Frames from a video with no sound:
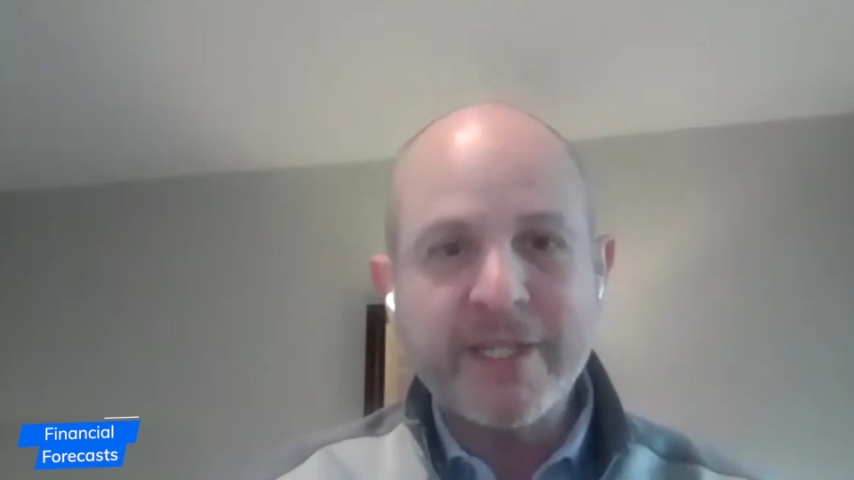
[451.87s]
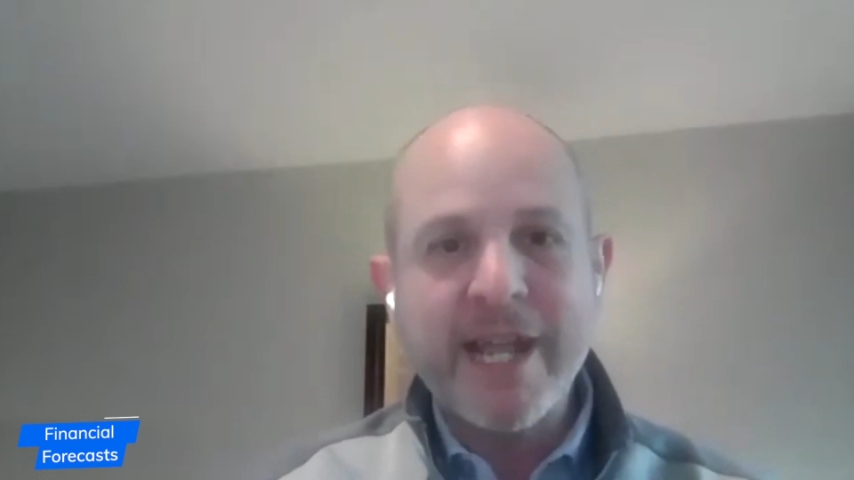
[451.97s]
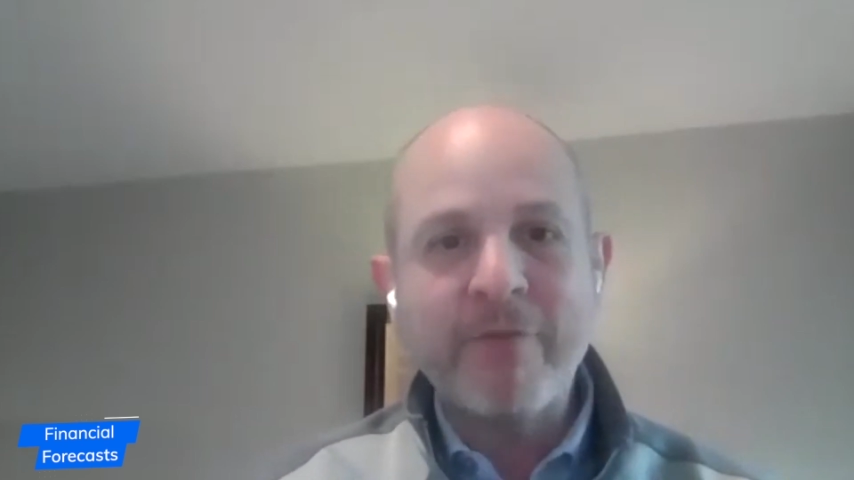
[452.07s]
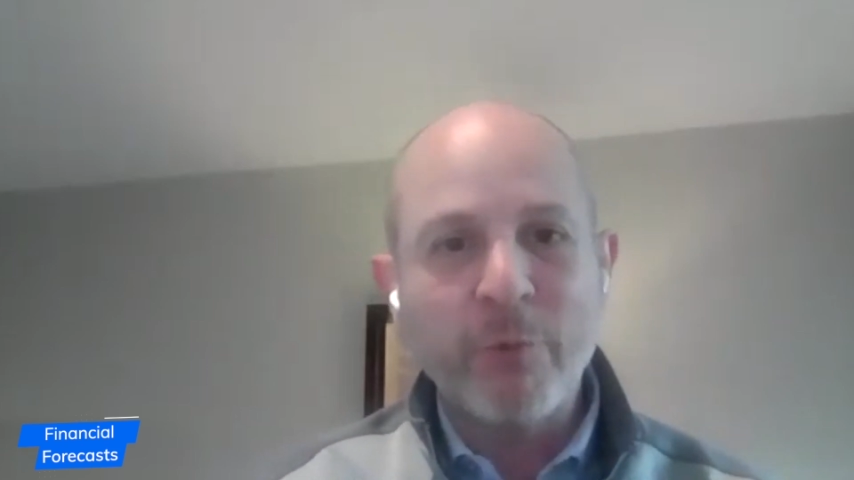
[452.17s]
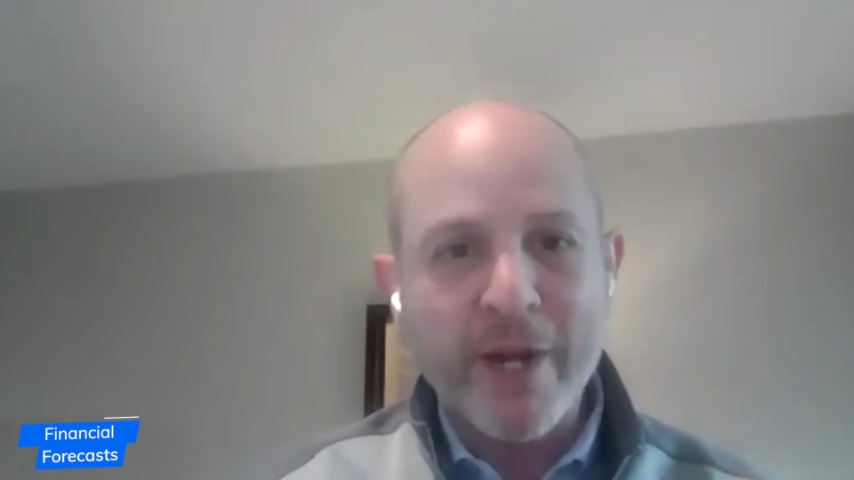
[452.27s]

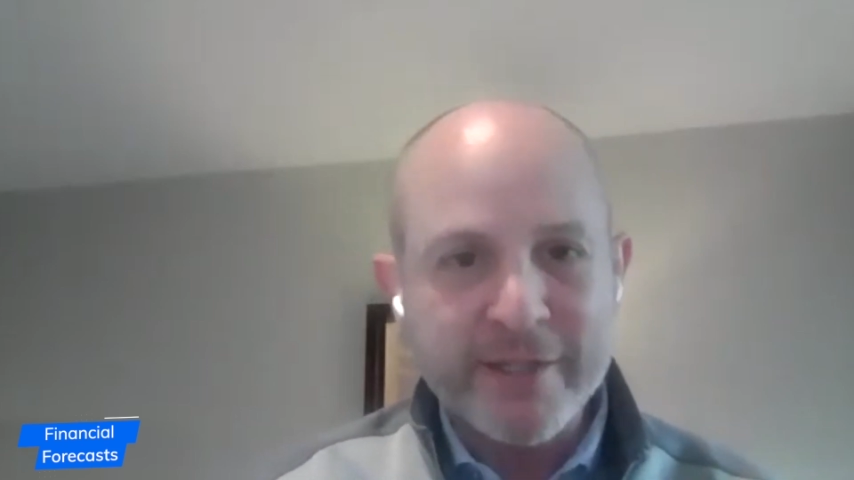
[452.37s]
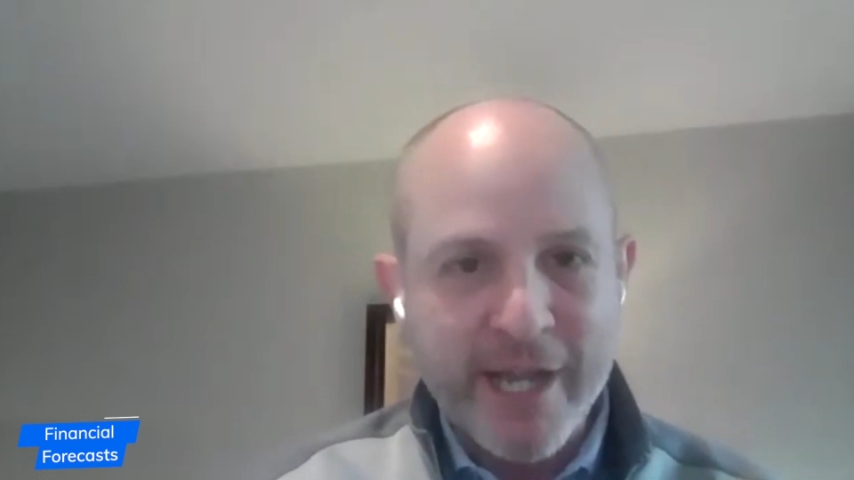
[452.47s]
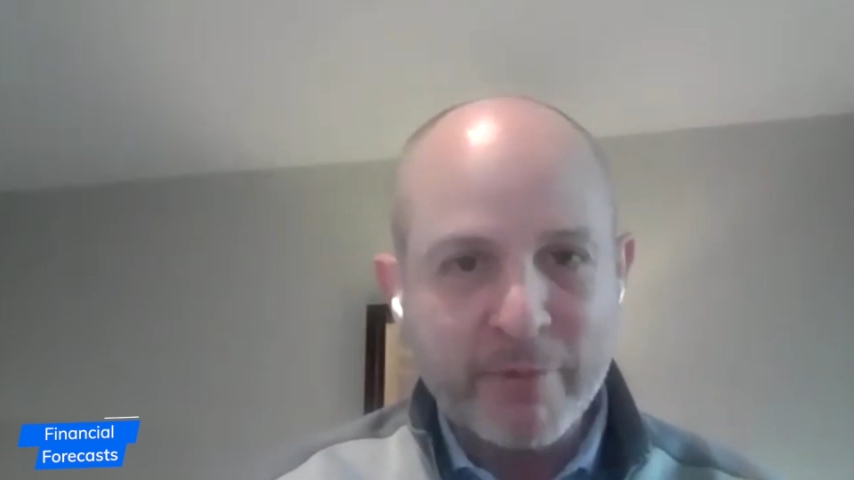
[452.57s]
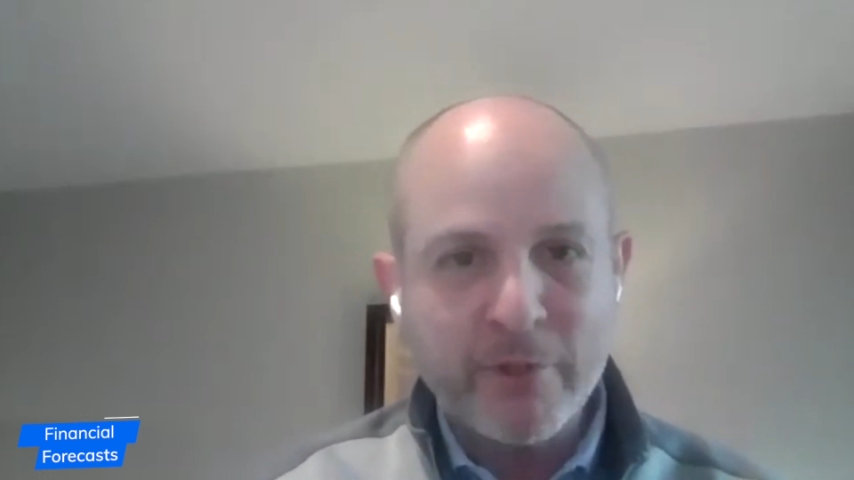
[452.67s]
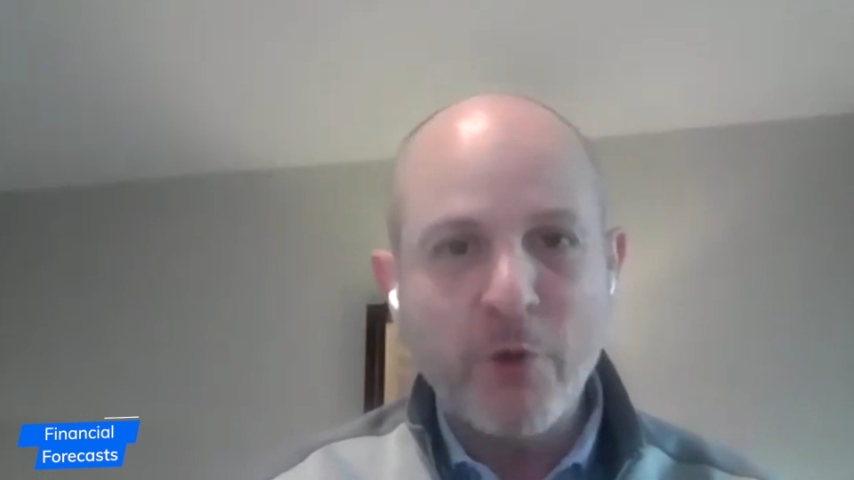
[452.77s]
have the right
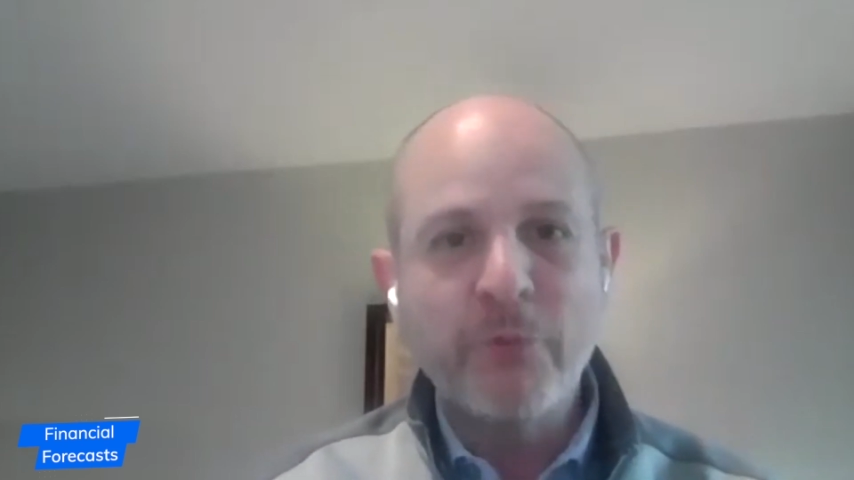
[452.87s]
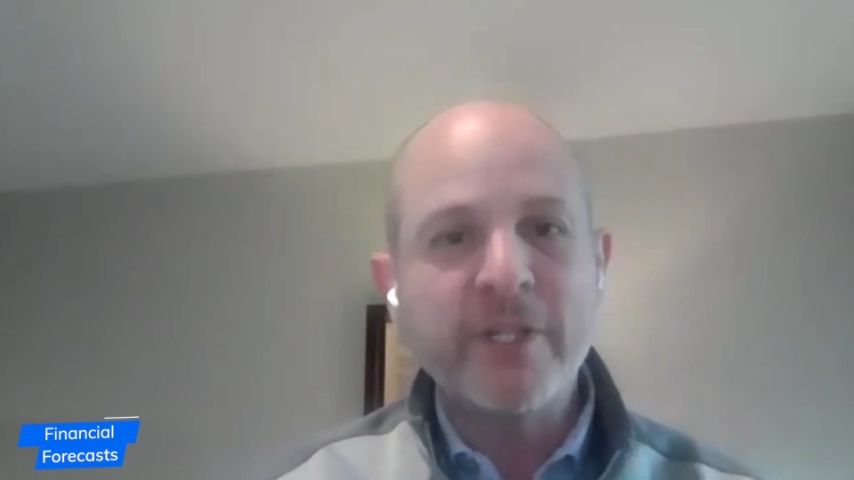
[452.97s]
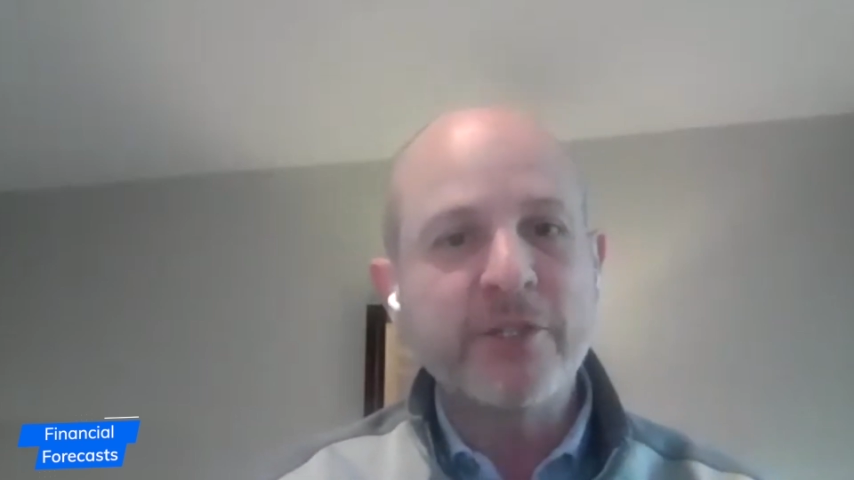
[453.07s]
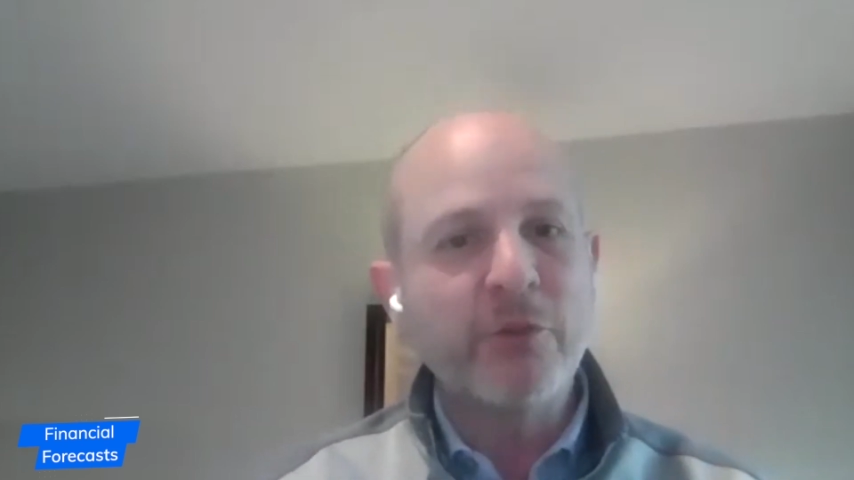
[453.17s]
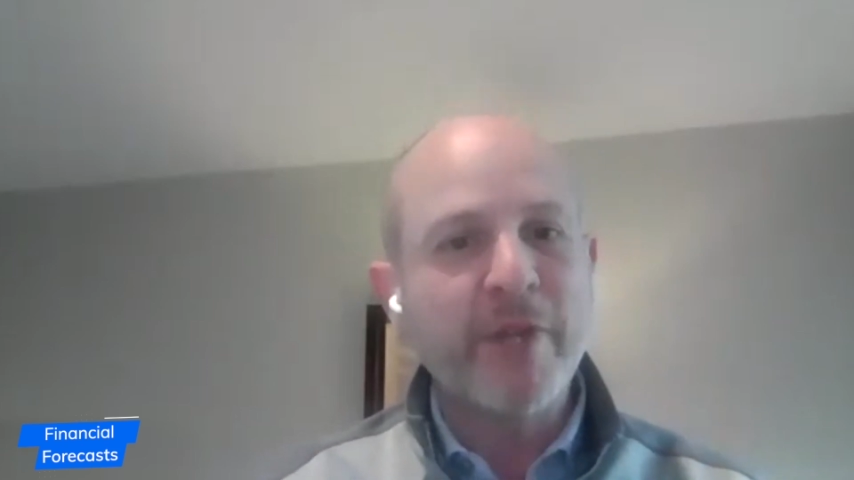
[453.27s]
type of
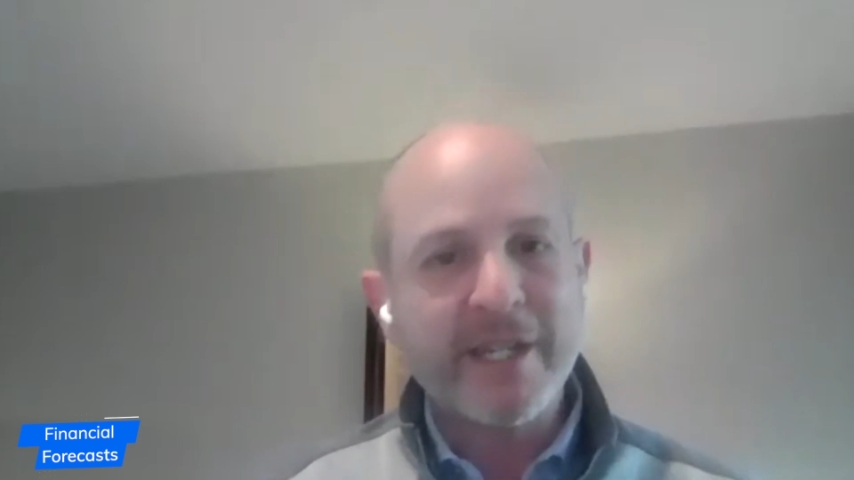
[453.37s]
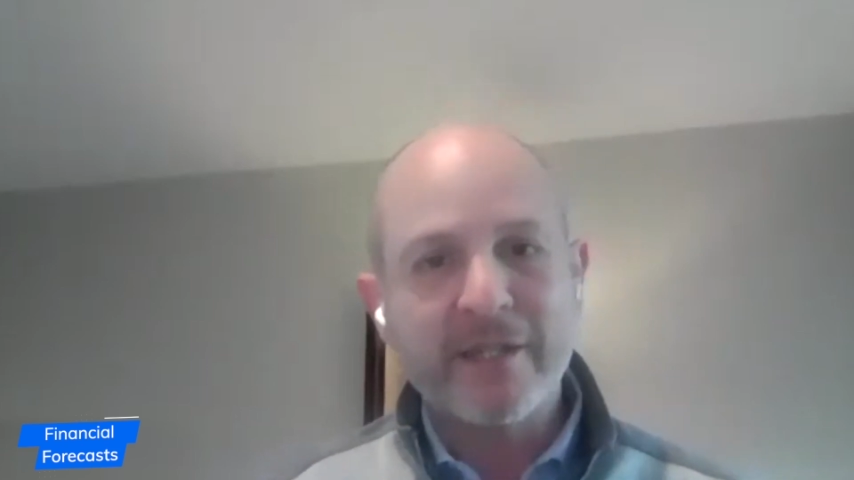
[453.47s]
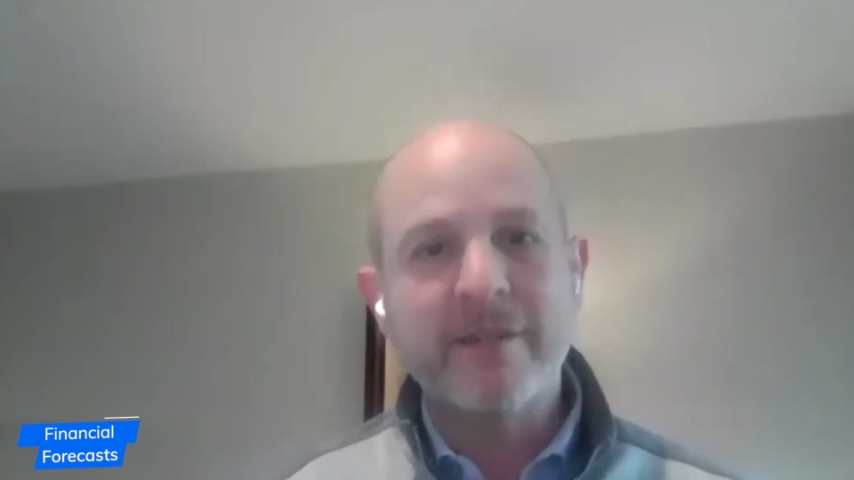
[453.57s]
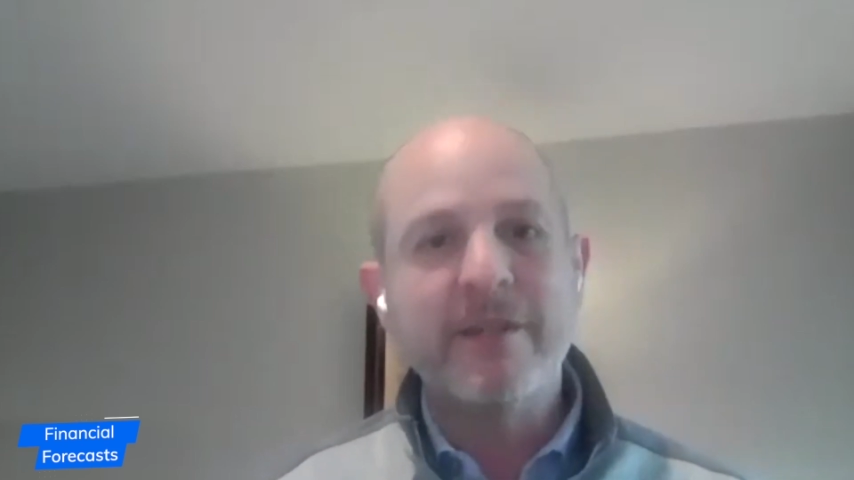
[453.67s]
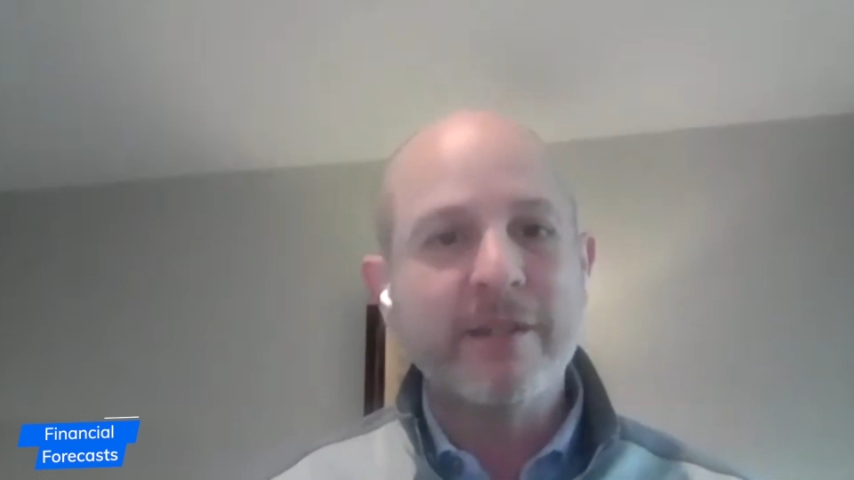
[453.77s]
clothing so they
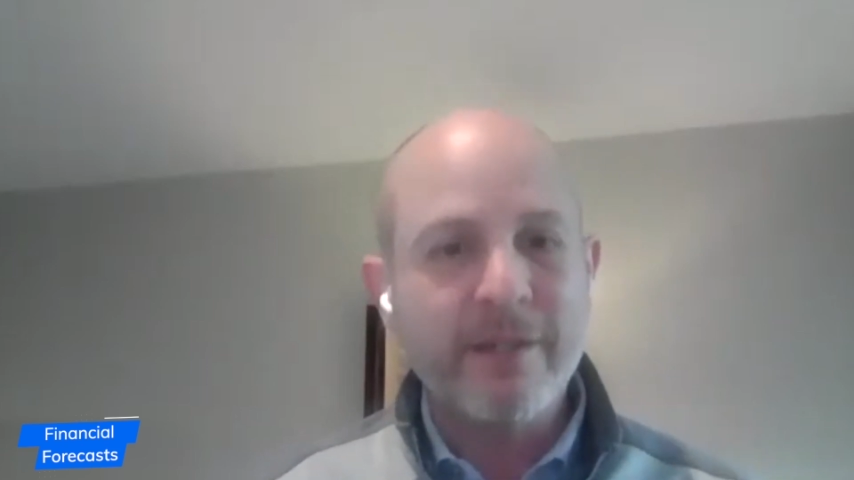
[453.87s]
can